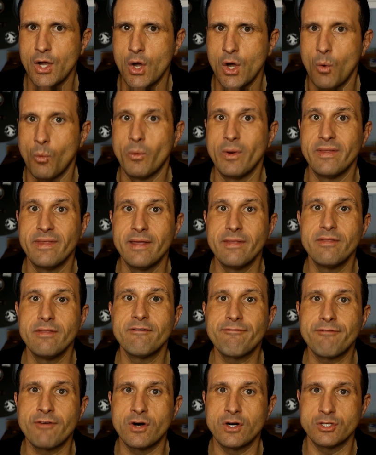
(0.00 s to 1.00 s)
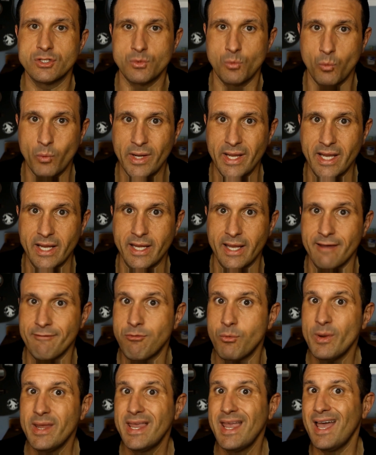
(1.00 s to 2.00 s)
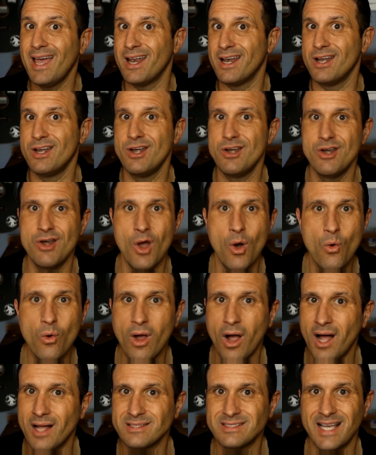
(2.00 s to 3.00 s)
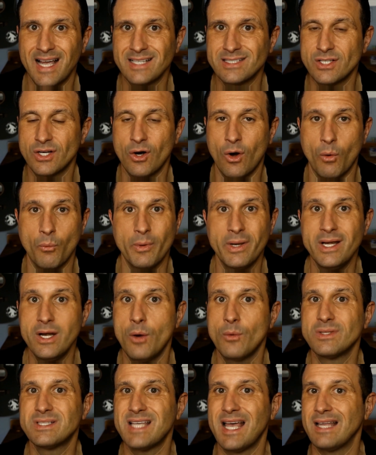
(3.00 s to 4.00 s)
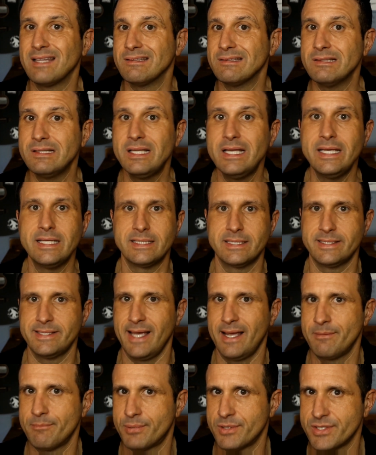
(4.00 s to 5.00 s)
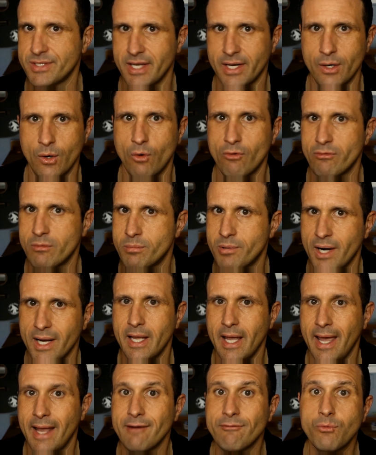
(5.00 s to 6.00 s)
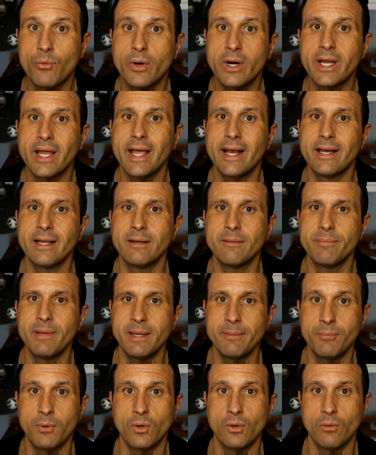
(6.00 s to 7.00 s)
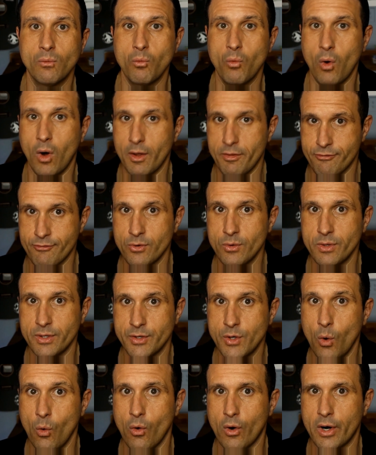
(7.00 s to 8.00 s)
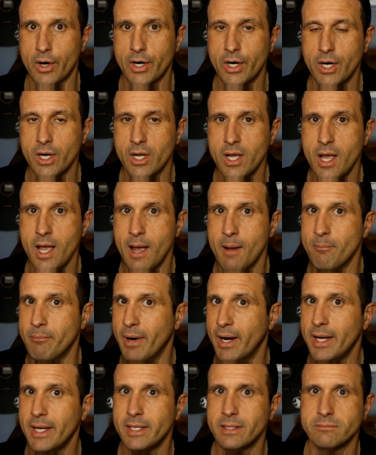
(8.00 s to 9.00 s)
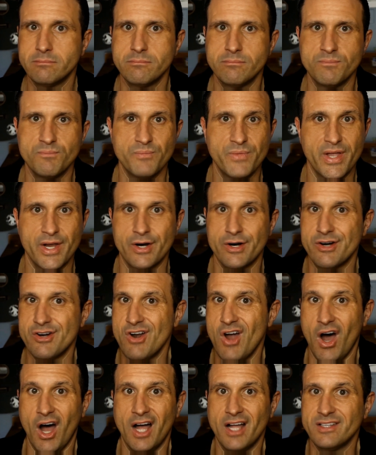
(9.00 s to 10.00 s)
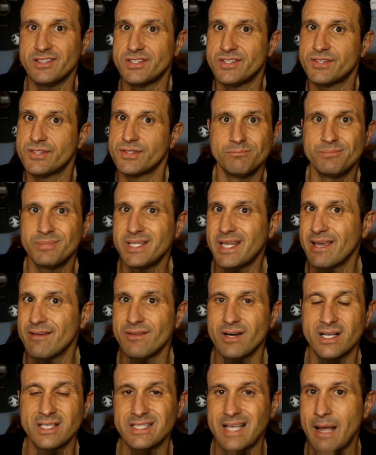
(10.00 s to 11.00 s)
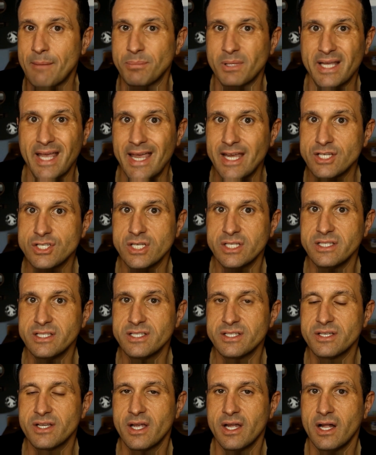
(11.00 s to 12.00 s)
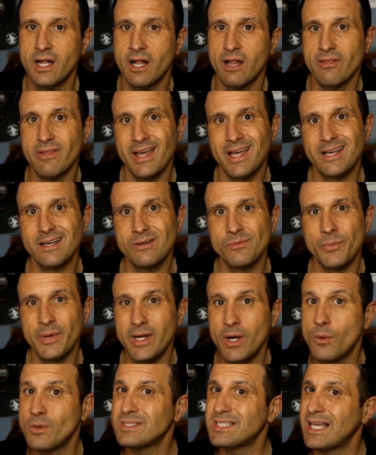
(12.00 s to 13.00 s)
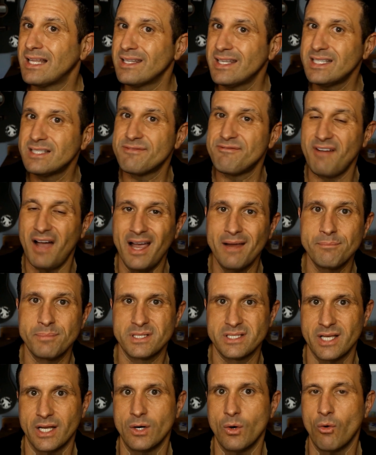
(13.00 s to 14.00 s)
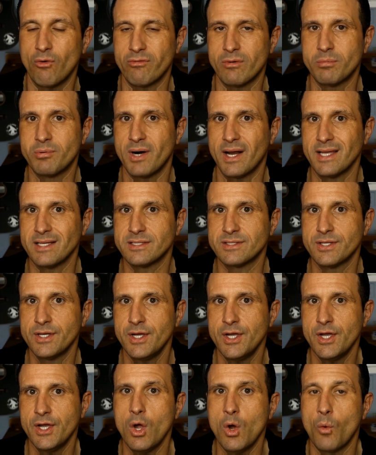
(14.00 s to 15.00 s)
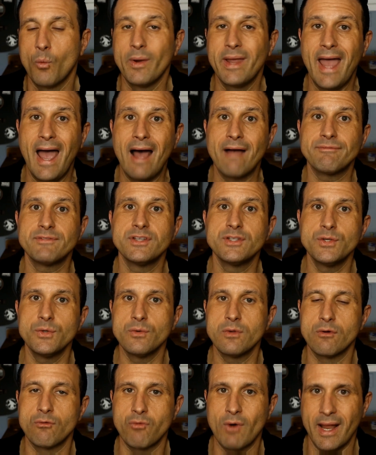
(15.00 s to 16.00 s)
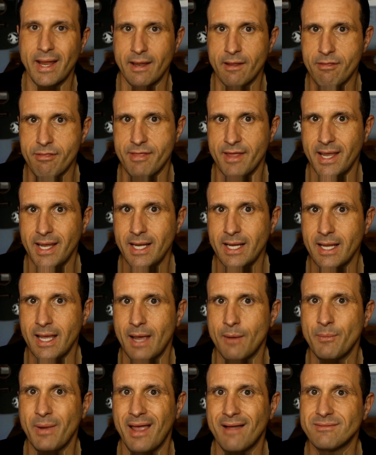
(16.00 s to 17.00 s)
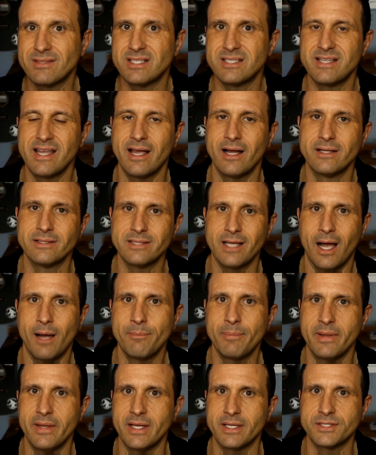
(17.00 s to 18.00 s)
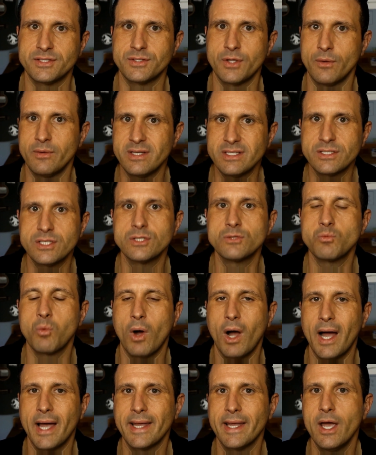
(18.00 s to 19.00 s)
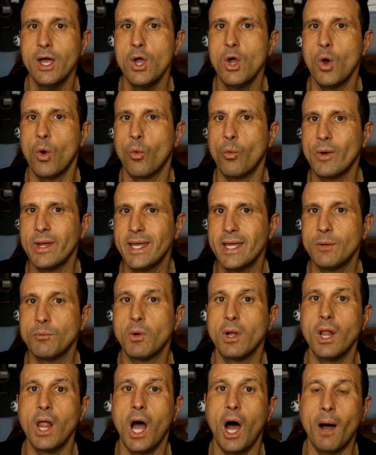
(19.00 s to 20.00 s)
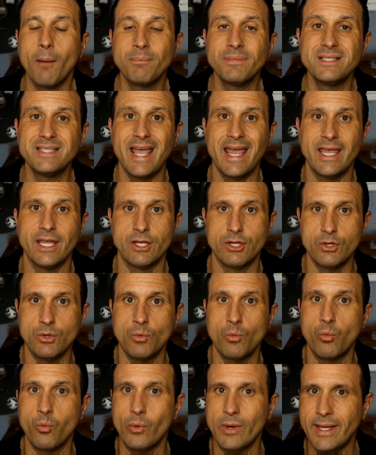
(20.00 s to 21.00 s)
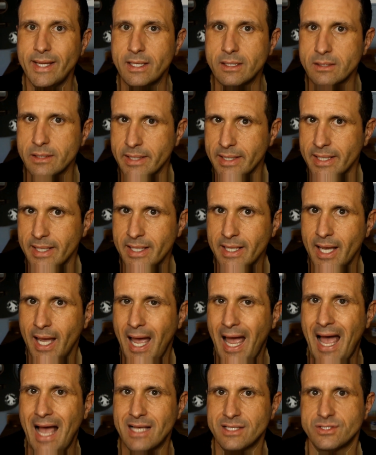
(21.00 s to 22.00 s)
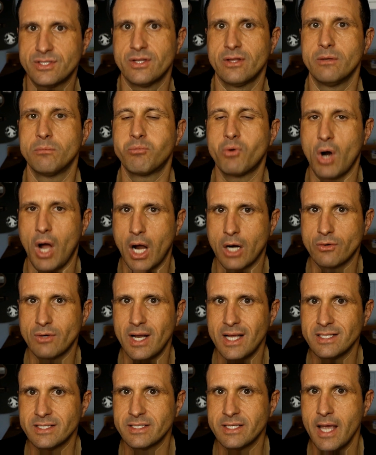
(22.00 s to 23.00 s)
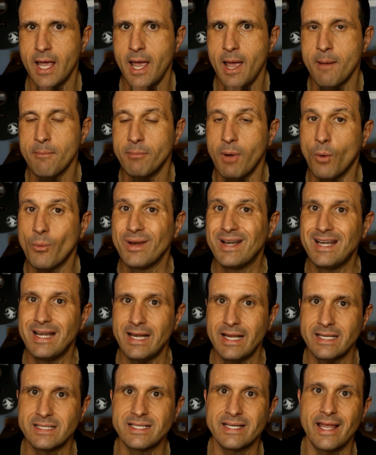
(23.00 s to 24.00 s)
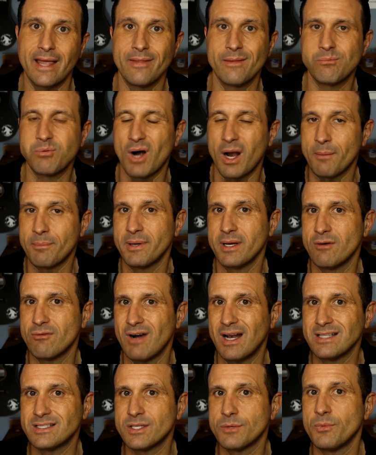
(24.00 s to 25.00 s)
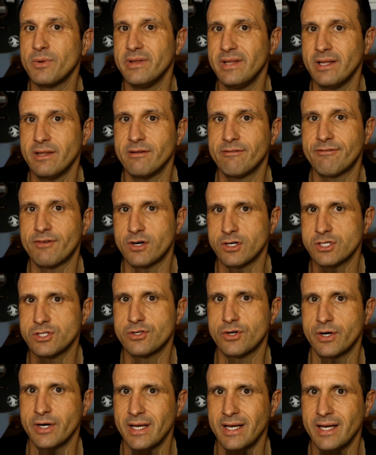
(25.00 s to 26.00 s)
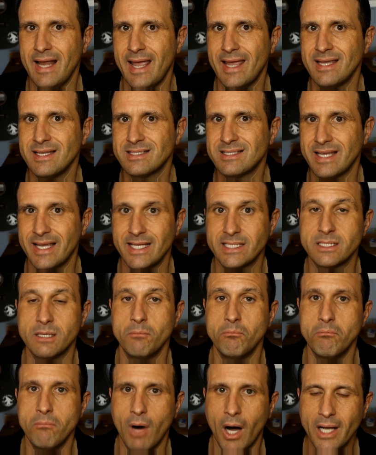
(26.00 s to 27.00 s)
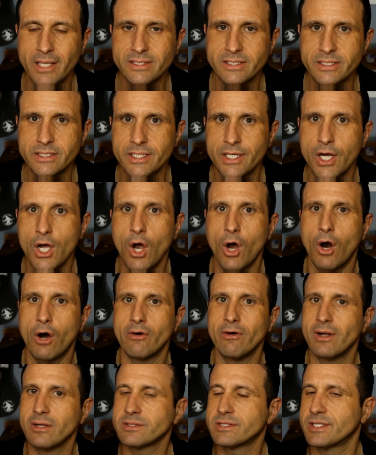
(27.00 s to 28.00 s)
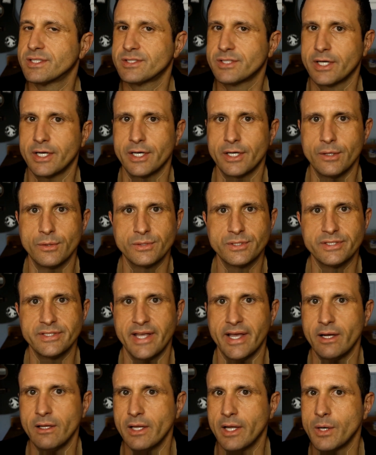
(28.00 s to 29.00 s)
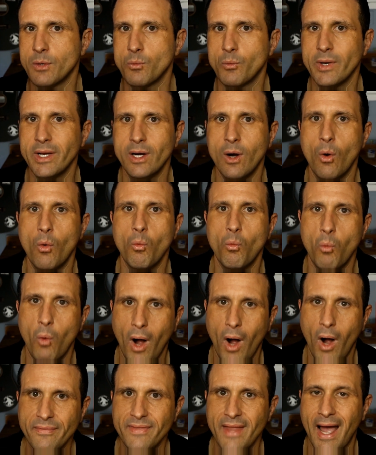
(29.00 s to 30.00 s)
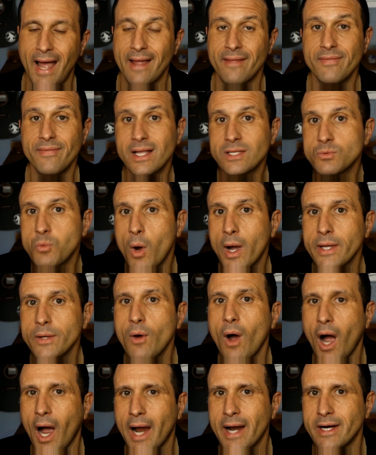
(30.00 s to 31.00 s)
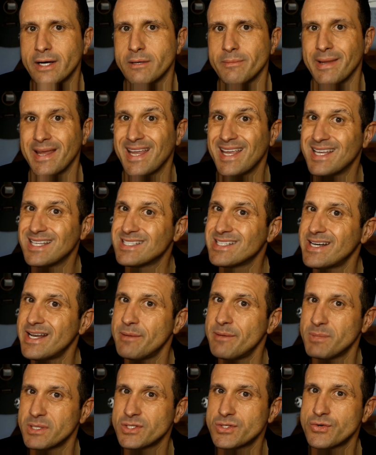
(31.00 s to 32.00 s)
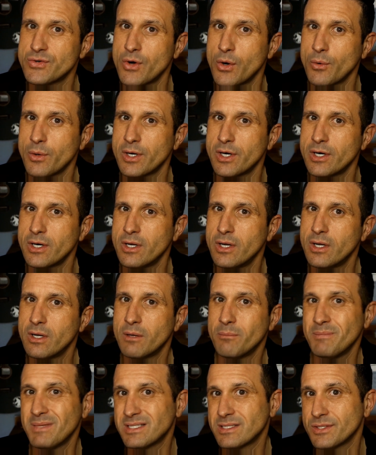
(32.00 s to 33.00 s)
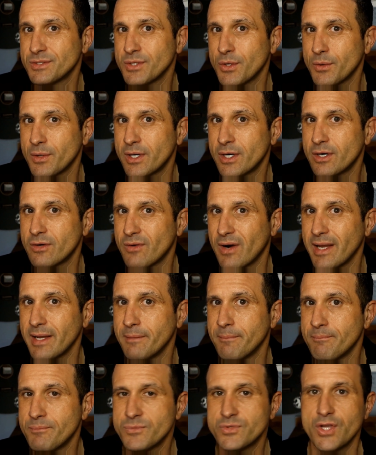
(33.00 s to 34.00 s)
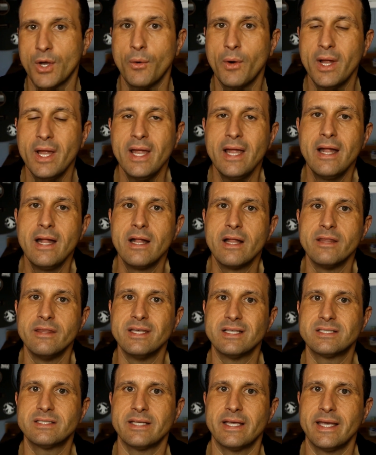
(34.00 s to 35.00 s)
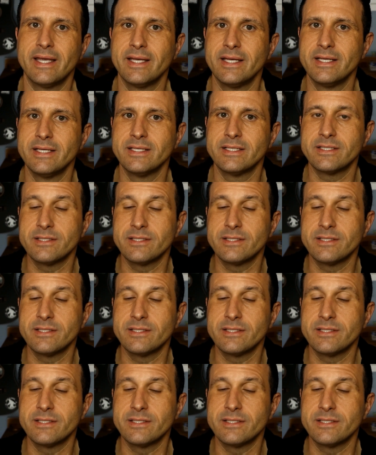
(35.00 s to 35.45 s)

within the first week, if we get no contact at all, we know it's at least 10% overpriced. And if we're getting people through the door, but they're not giving us applications, then we know it's at least 5% overpriced. We have to do the right thing, and we have to stay on top of this. So this is why we will update you weekly as to the progress, but we need to get the property rented within the first 30 days. It's a must, or else it's going to go stale, and we don't want that. And that's why you hired me, isn't it, Mr. Owner, Mrs. Owner, right? So this is